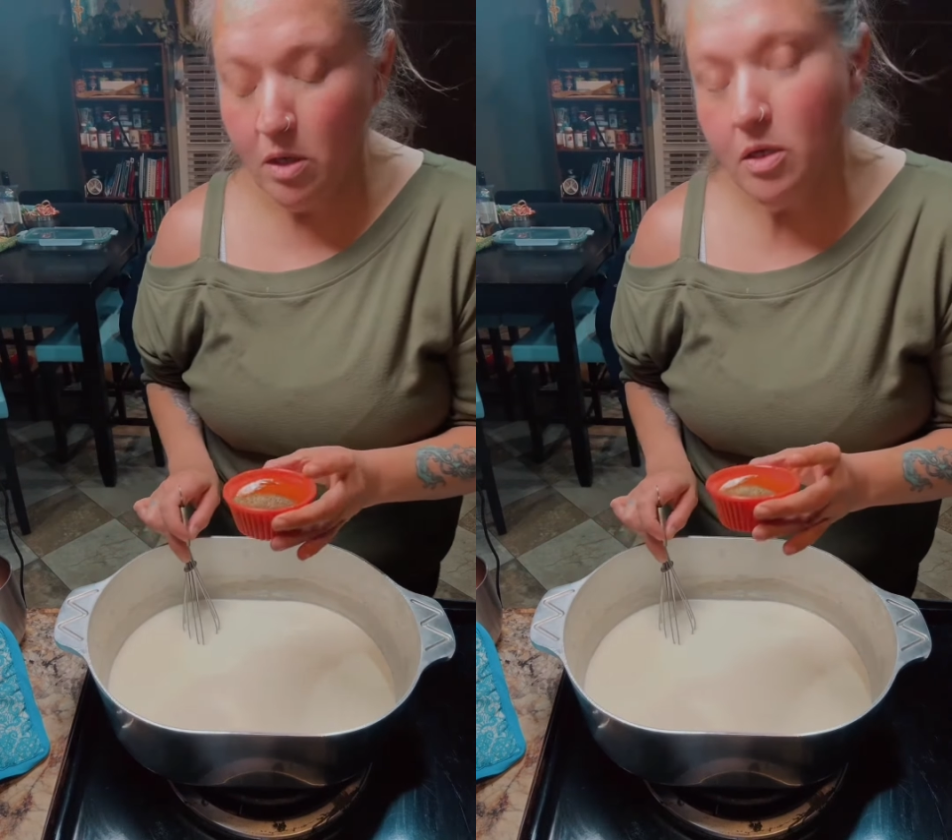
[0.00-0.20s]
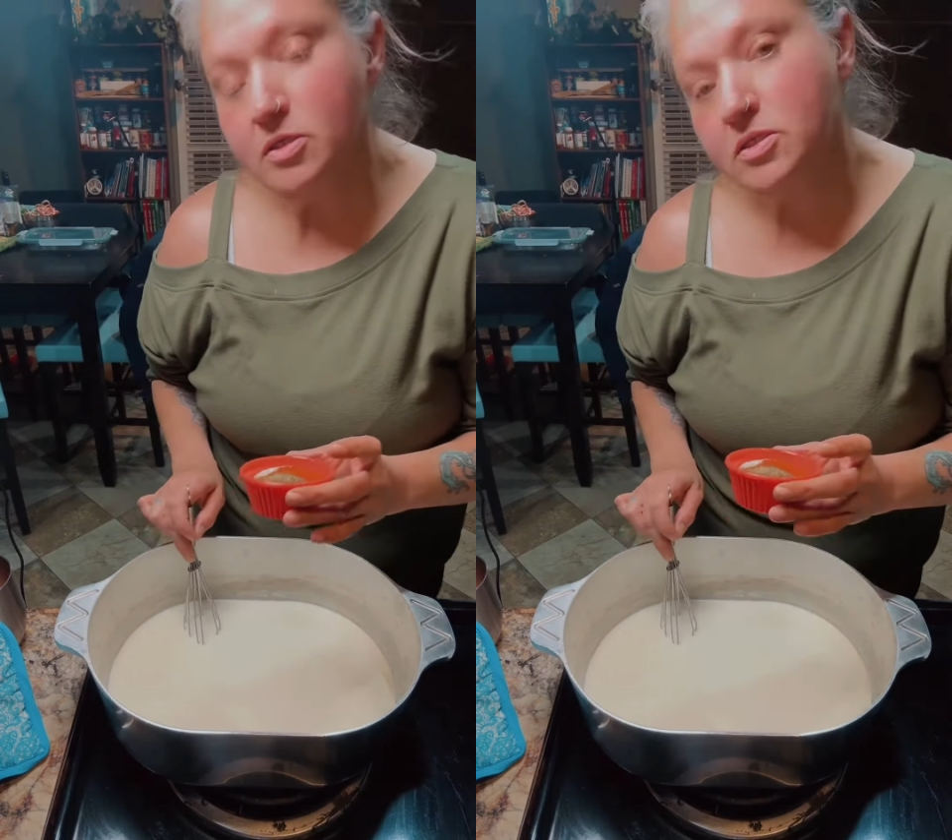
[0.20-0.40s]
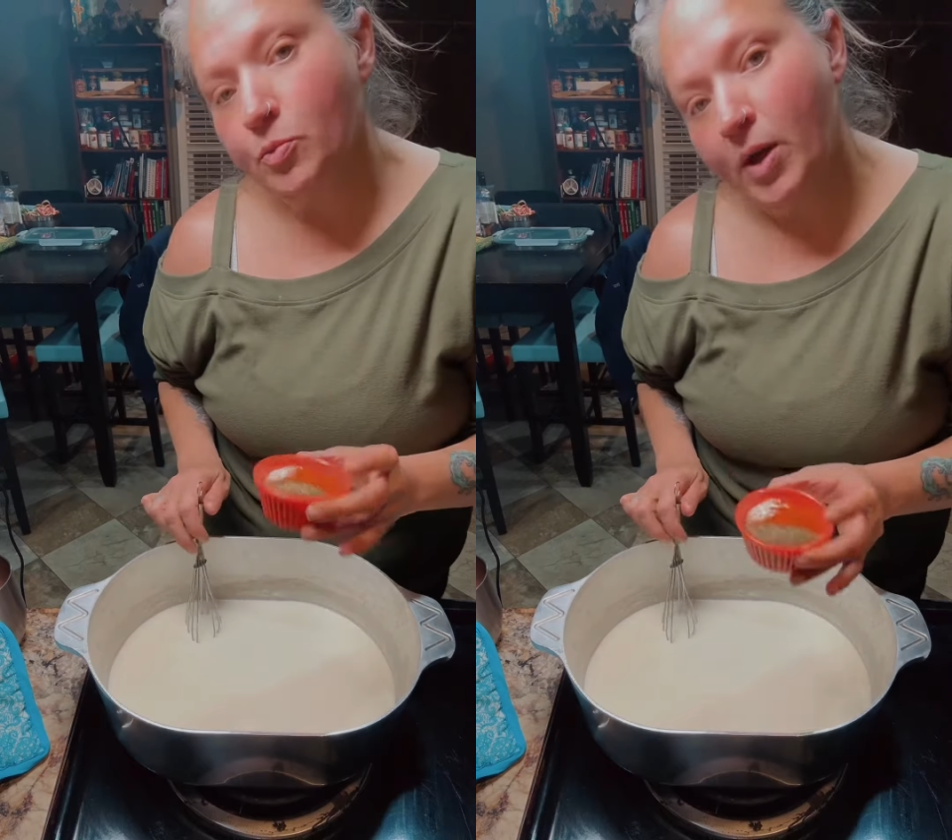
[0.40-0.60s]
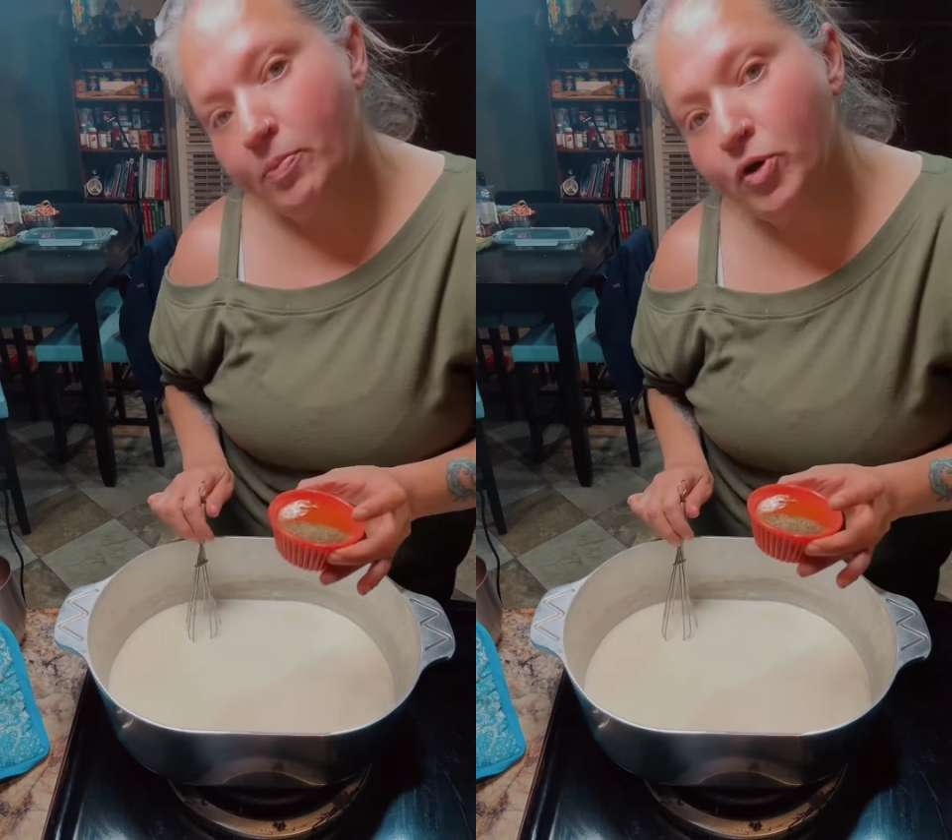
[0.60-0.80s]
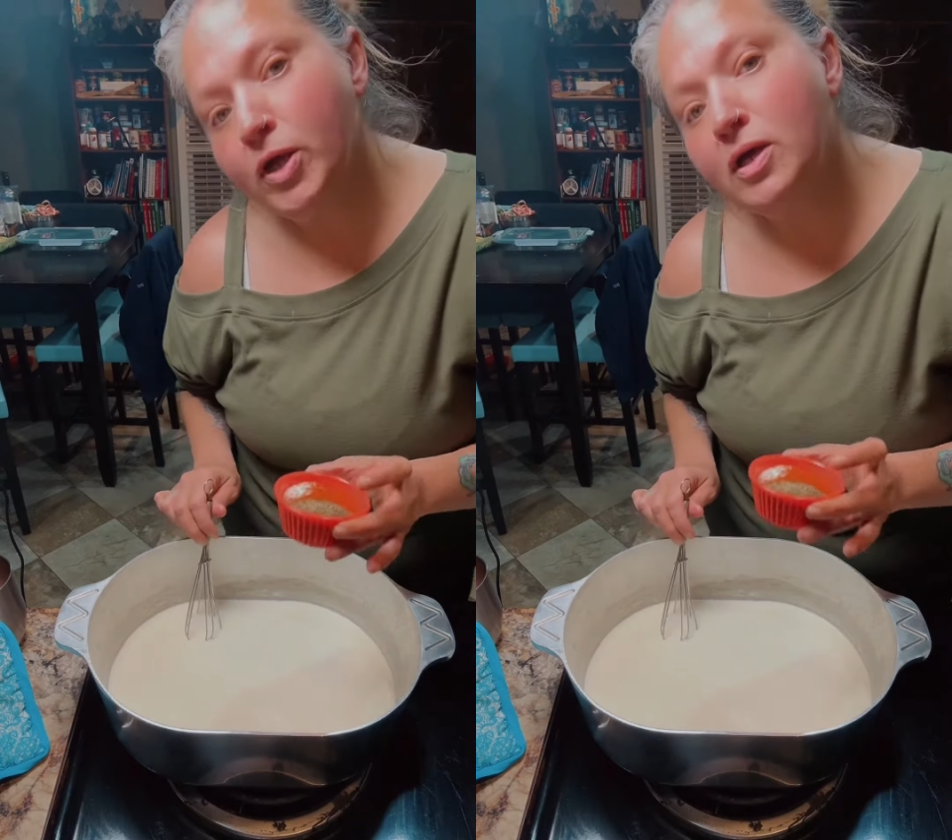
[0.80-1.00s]
Some
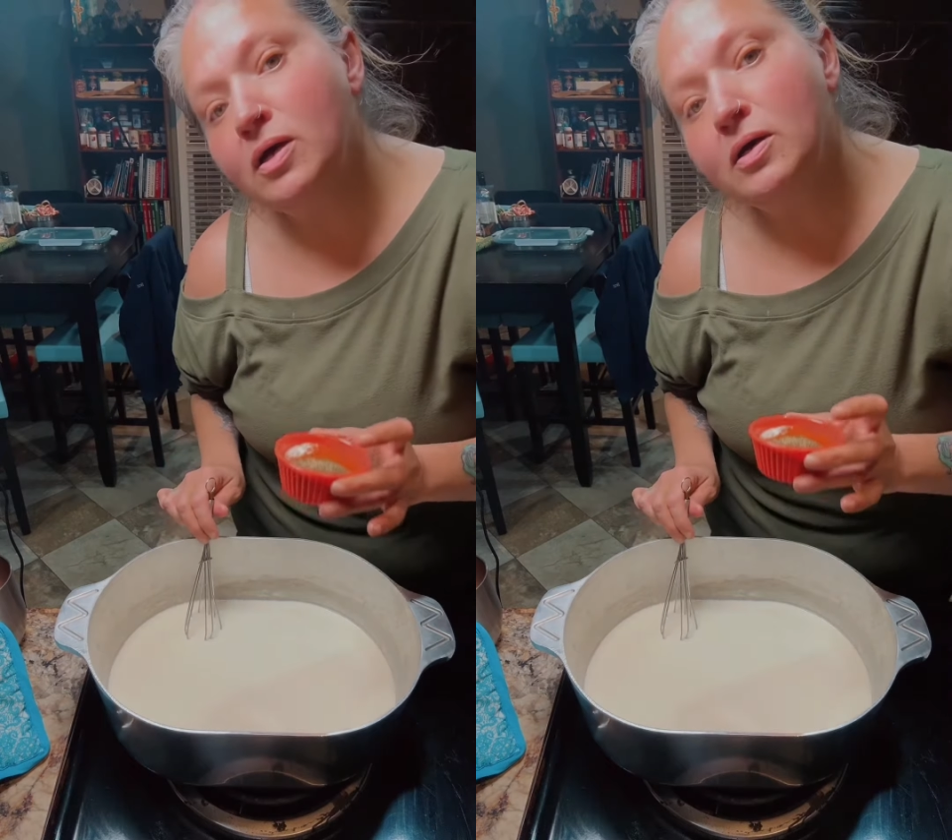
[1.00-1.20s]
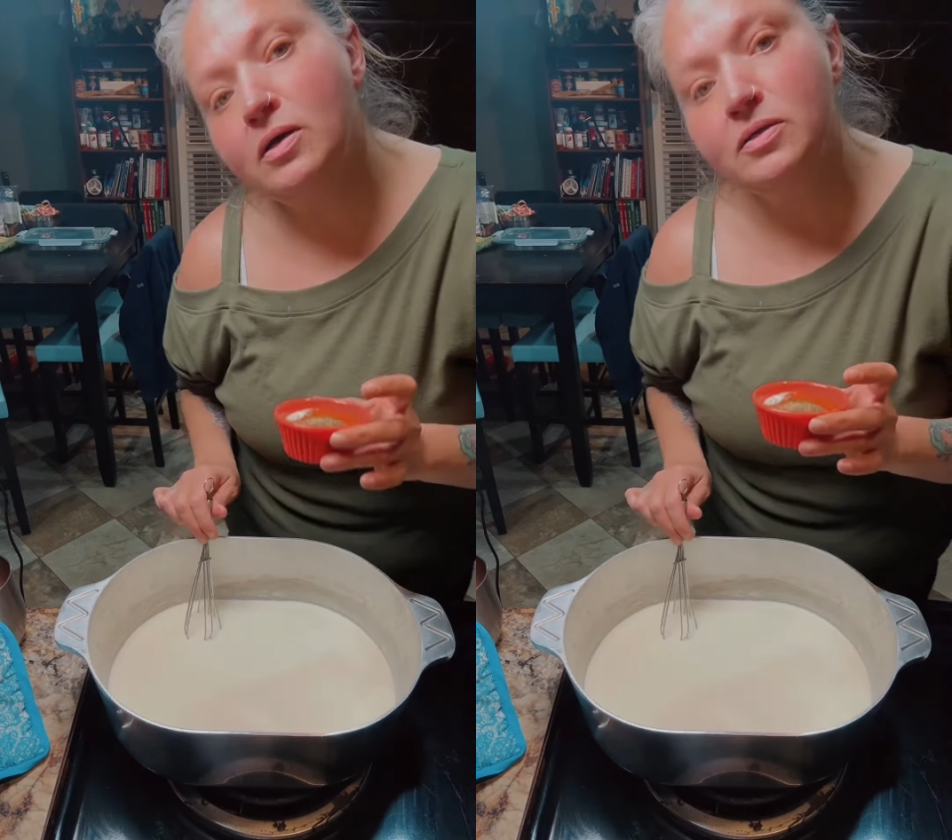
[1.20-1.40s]
paprika,